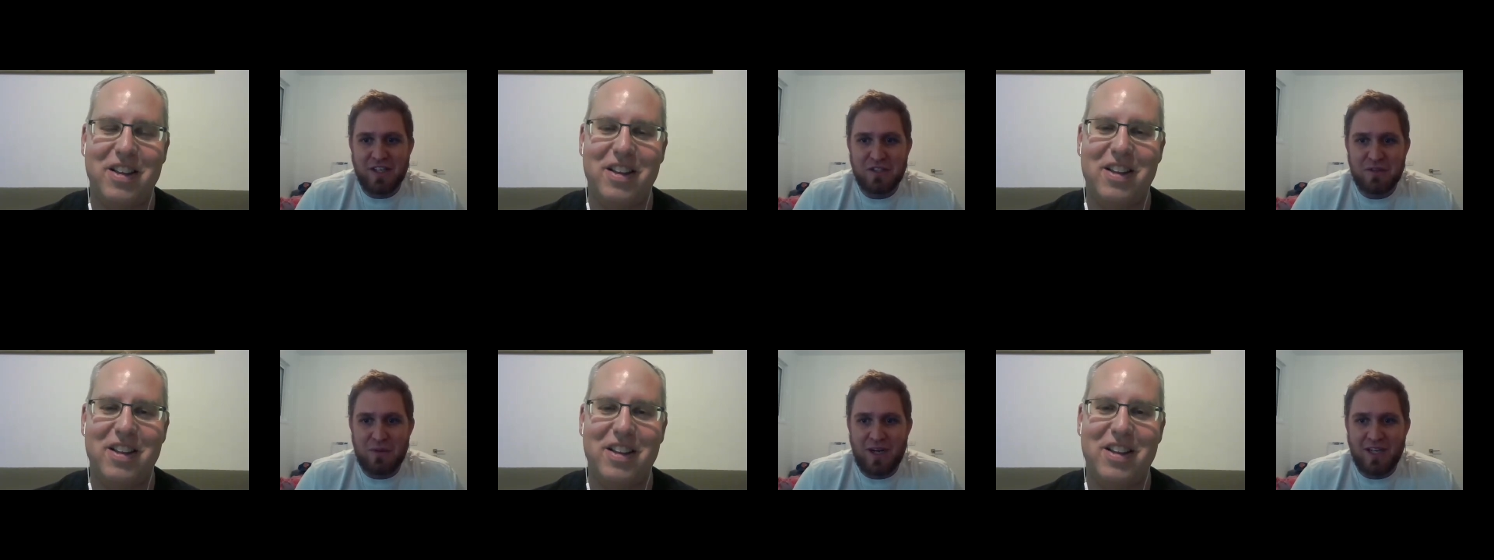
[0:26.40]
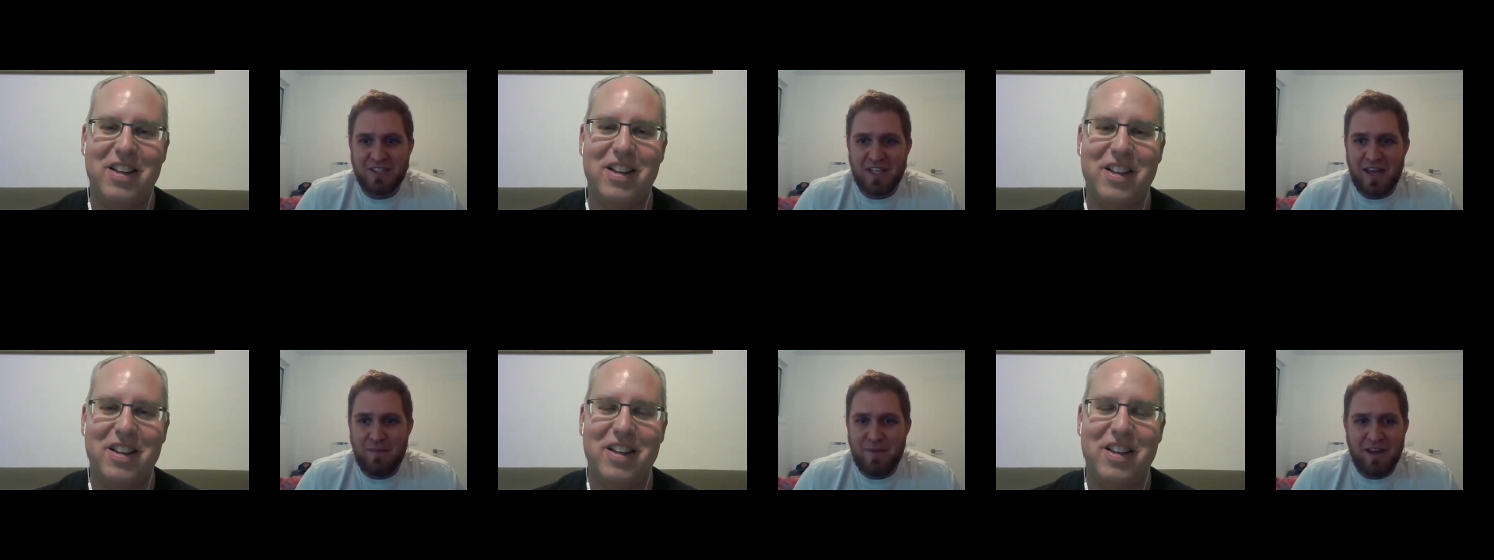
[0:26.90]
Speaker 1: finished watching
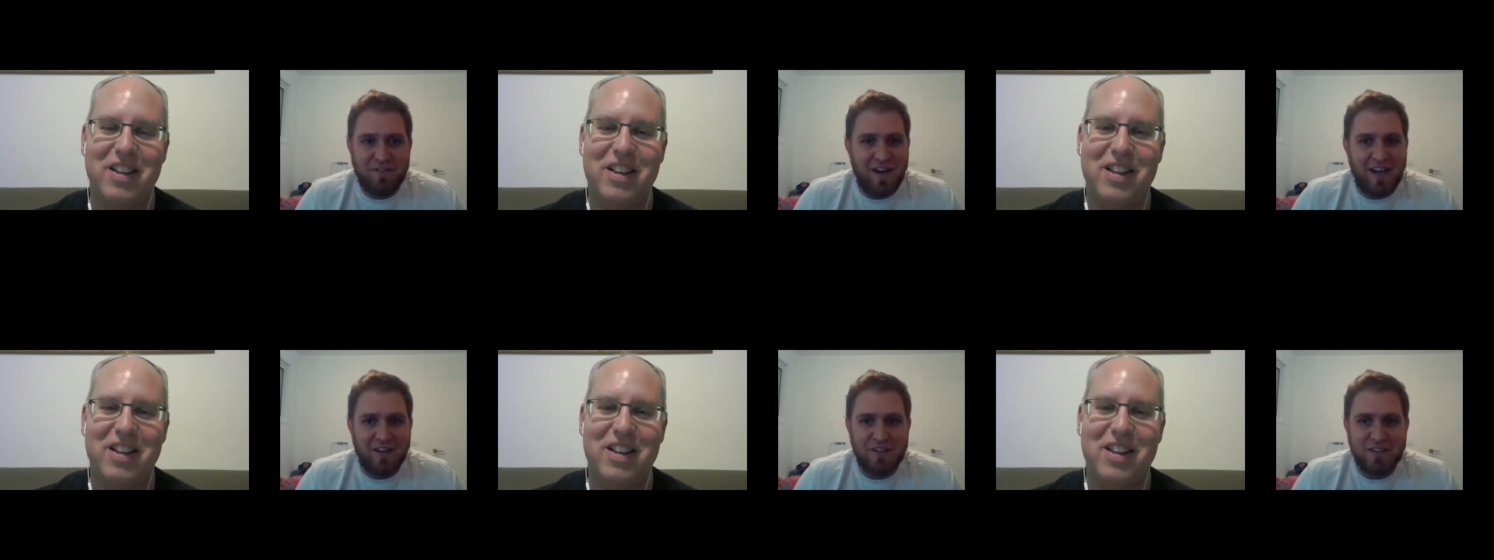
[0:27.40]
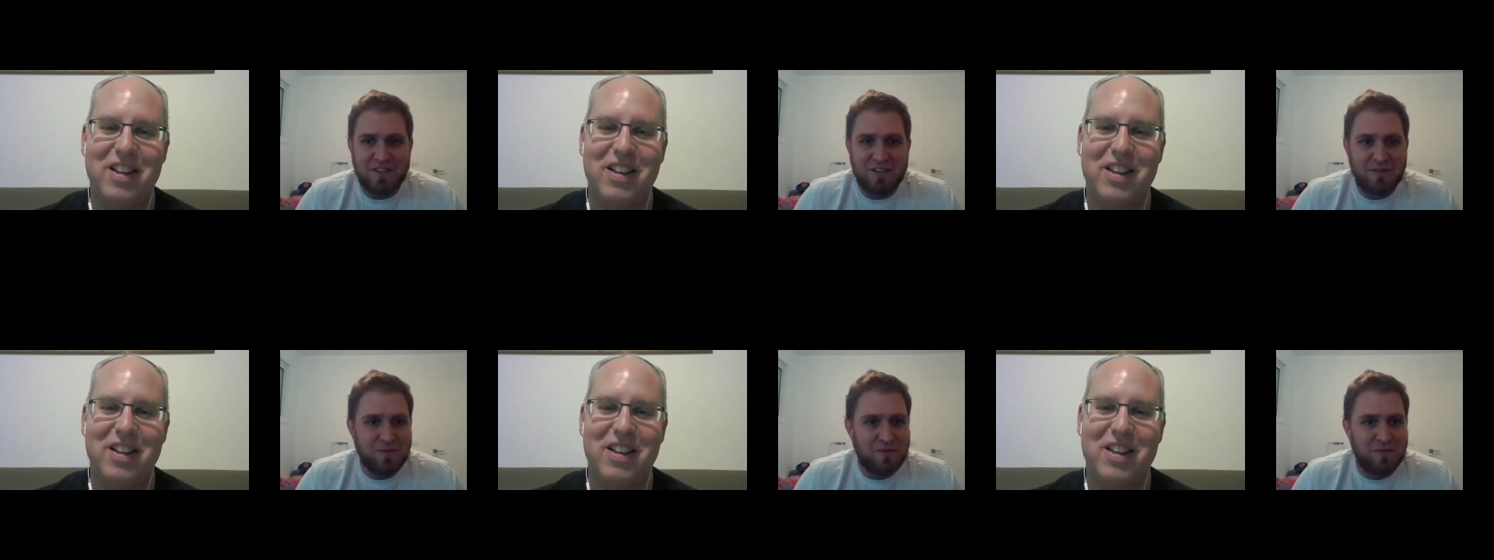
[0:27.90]
the NBA
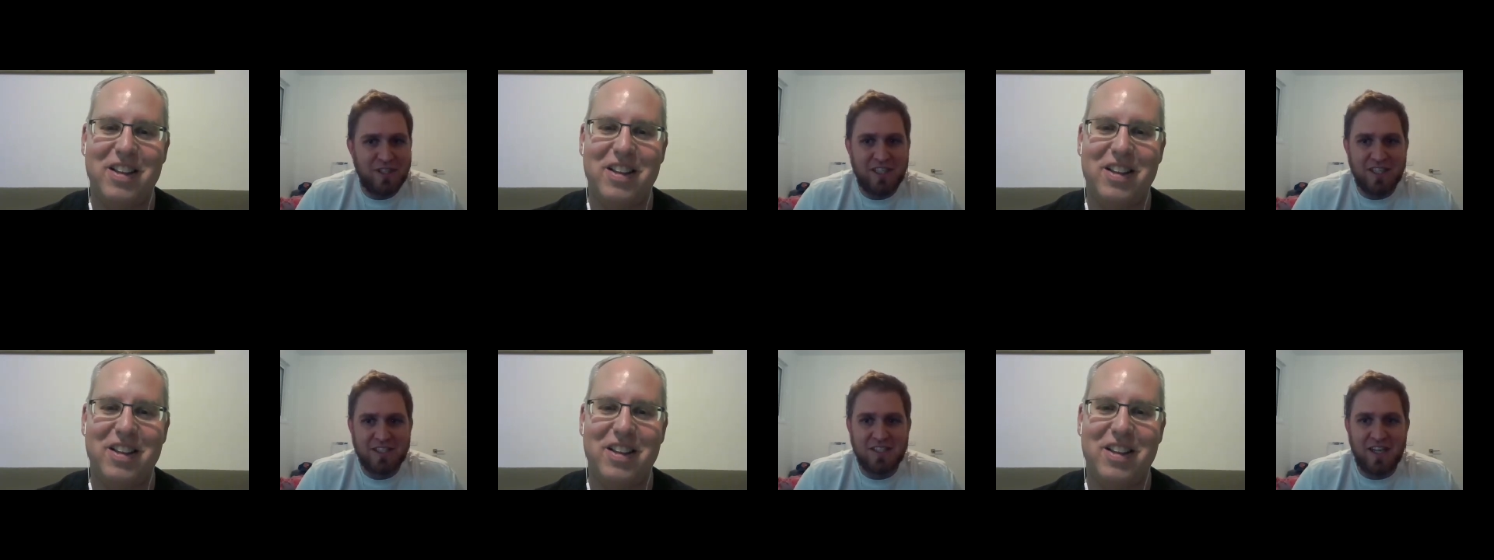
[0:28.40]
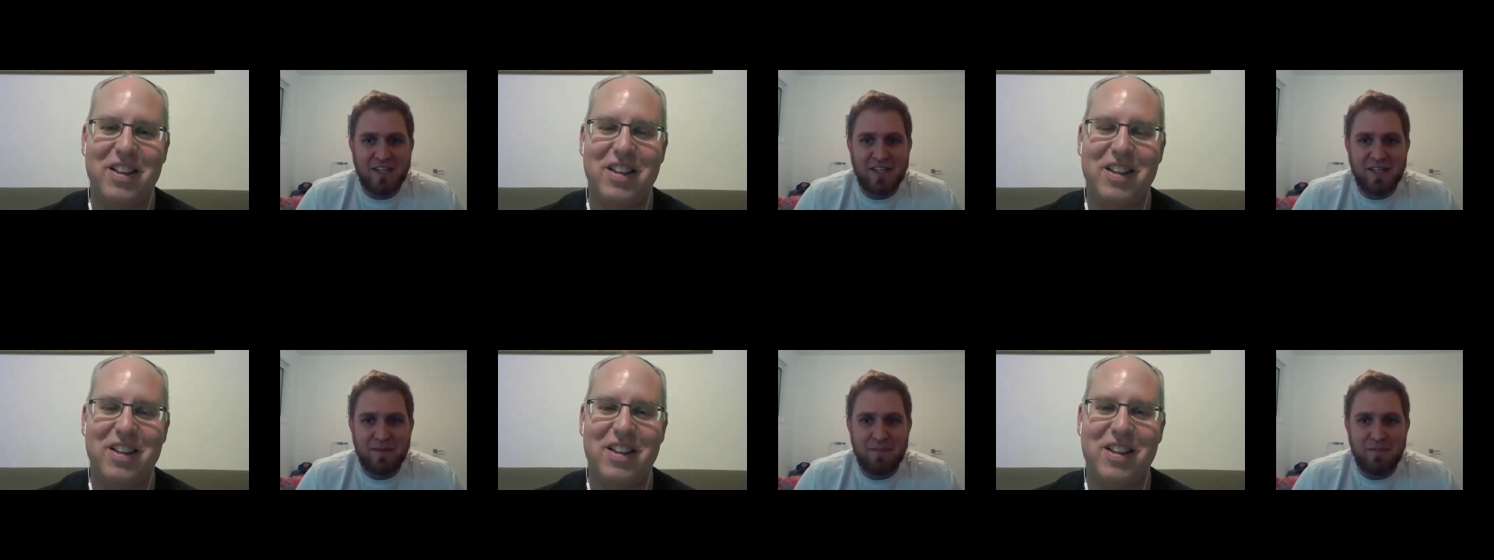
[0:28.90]
Finals. Really
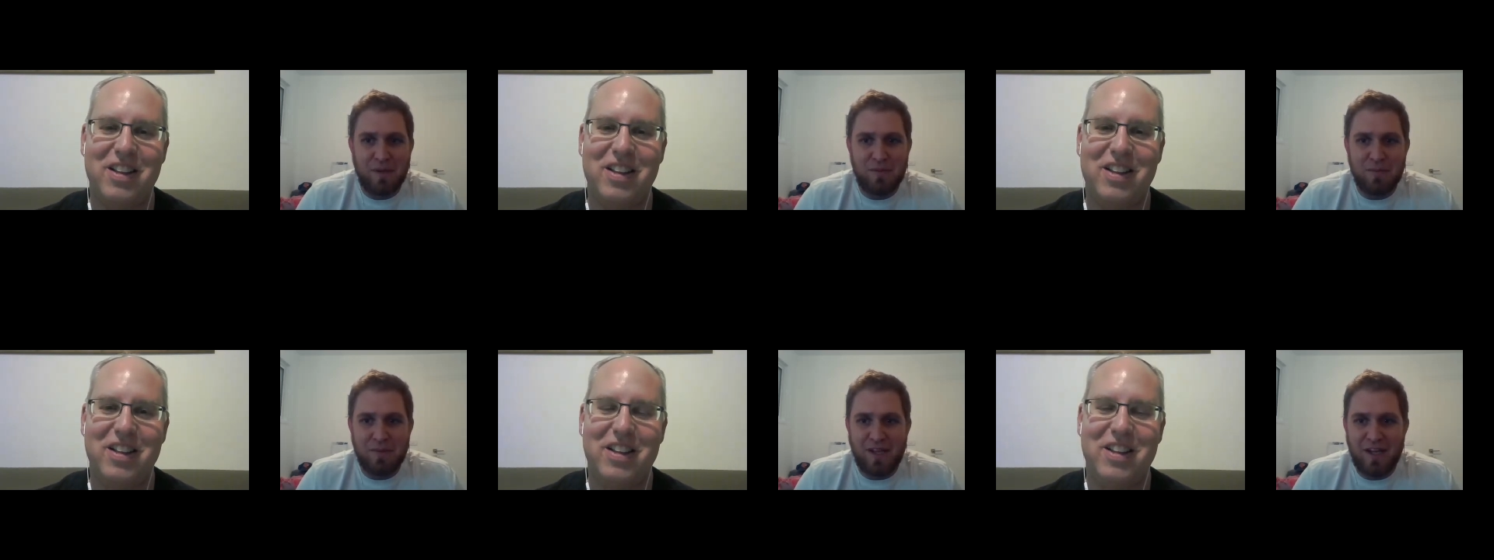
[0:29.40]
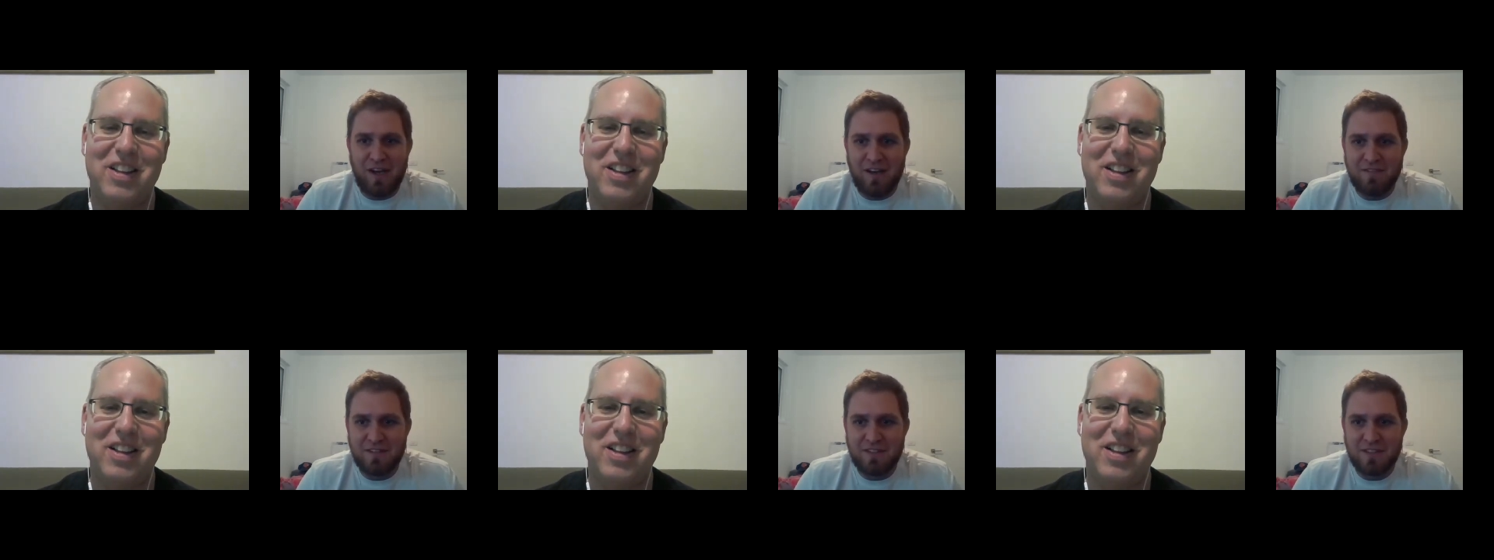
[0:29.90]
exciting bubble
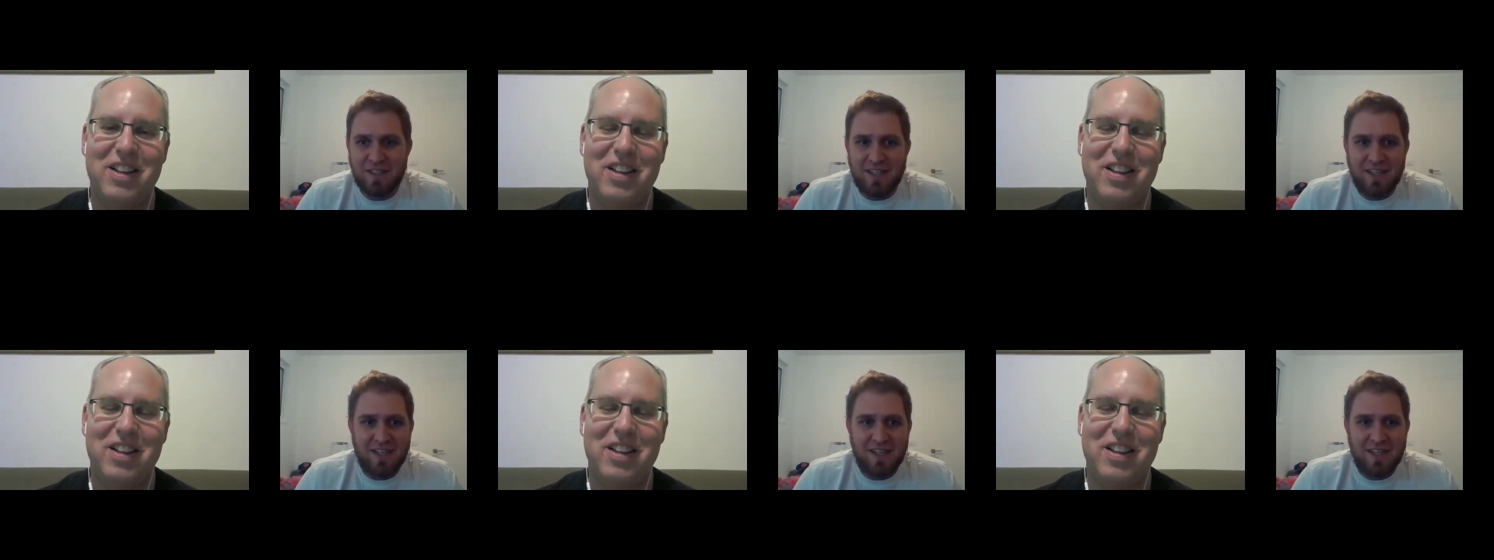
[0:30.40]
playoffs.